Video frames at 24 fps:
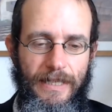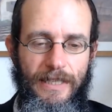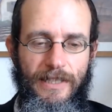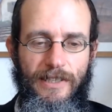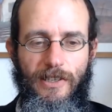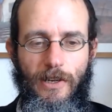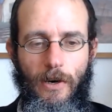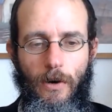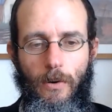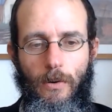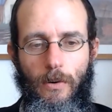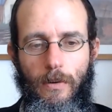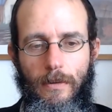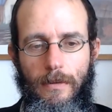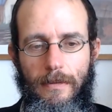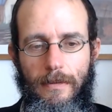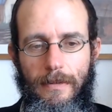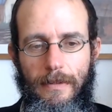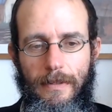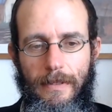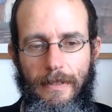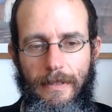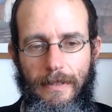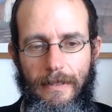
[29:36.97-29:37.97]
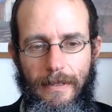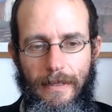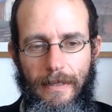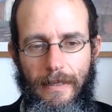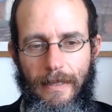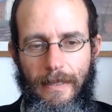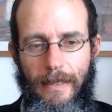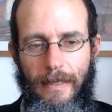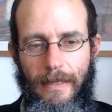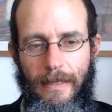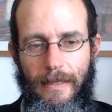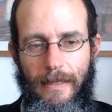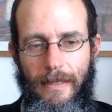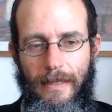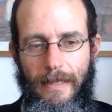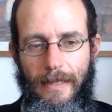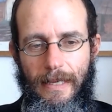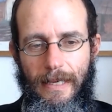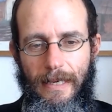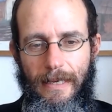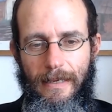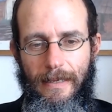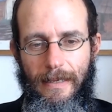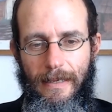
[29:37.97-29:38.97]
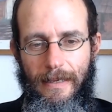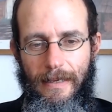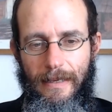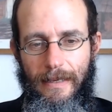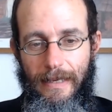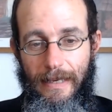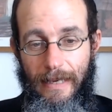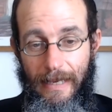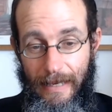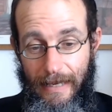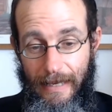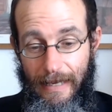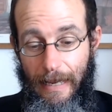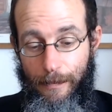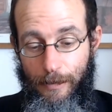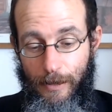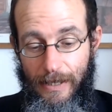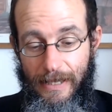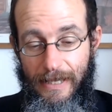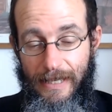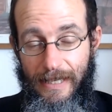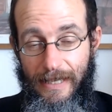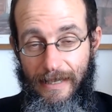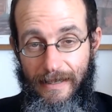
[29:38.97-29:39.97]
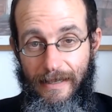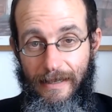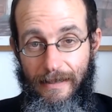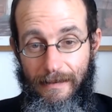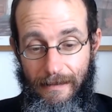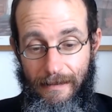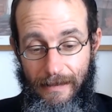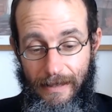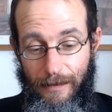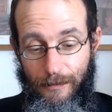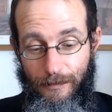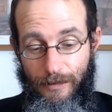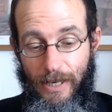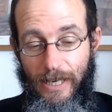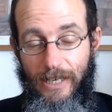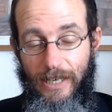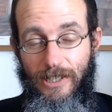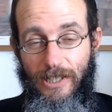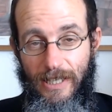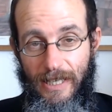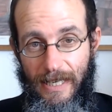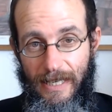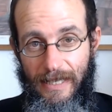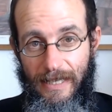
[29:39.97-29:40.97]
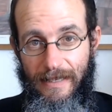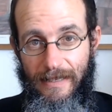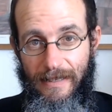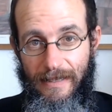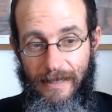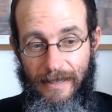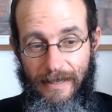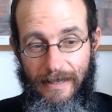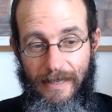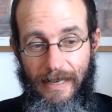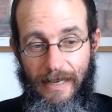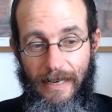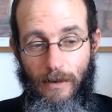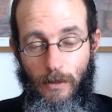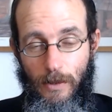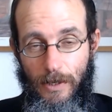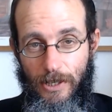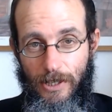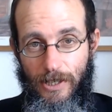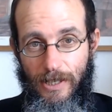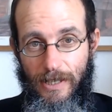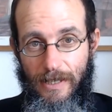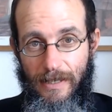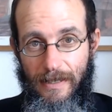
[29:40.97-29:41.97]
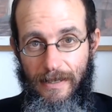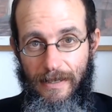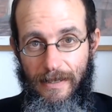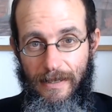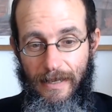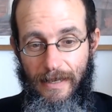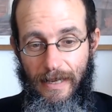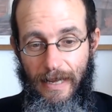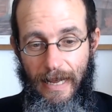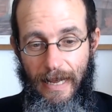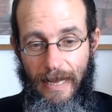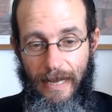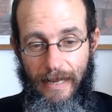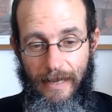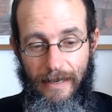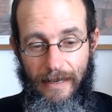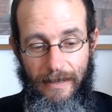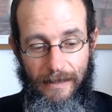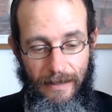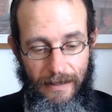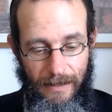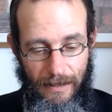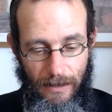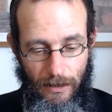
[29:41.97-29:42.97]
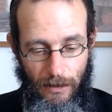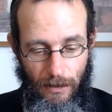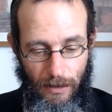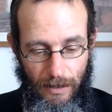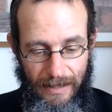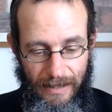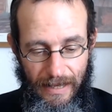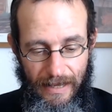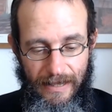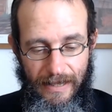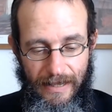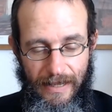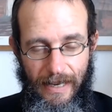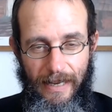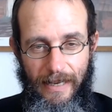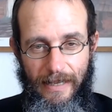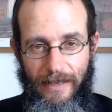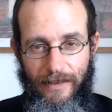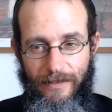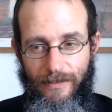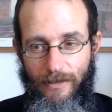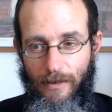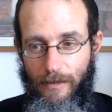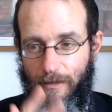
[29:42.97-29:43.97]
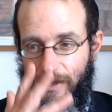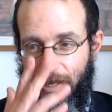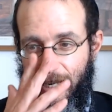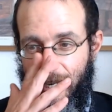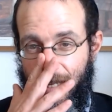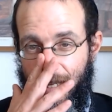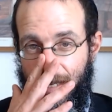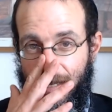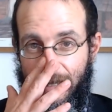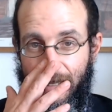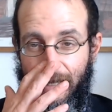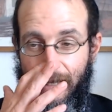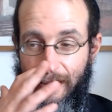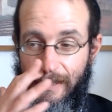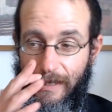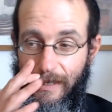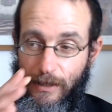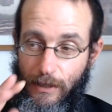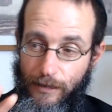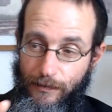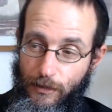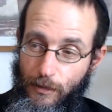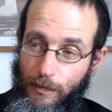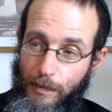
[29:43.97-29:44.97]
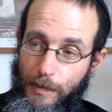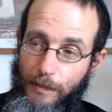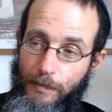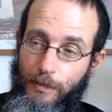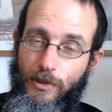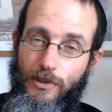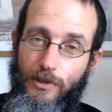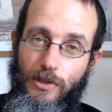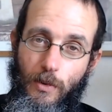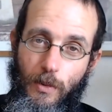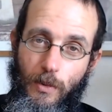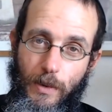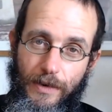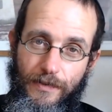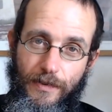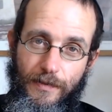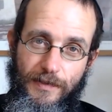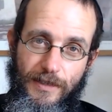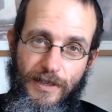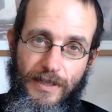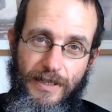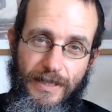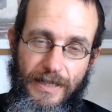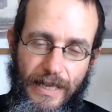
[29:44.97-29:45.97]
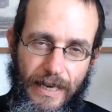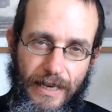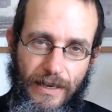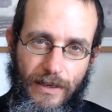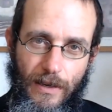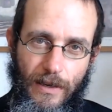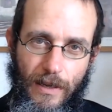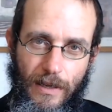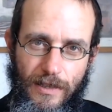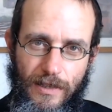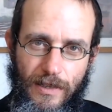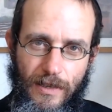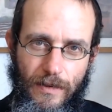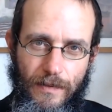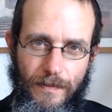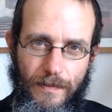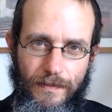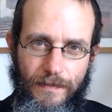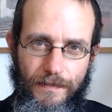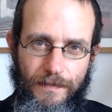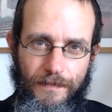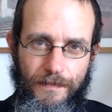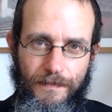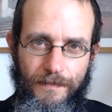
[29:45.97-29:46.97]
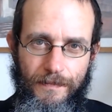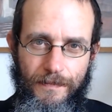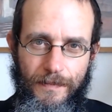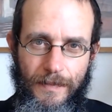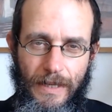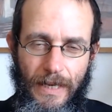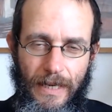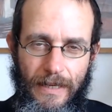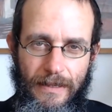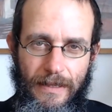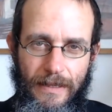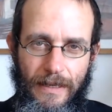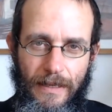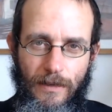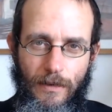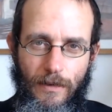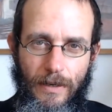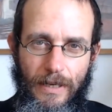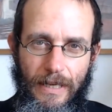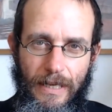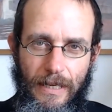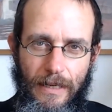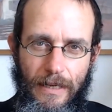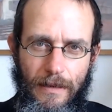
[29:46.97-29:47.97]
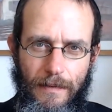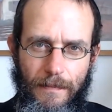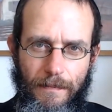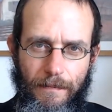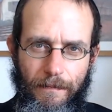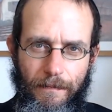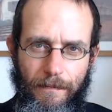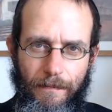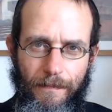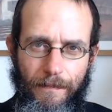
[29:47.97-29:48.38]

So the leprosy differentiates, distinguishes, and you're disconnected from reality, and then you have to be pushed away from society also until you heal.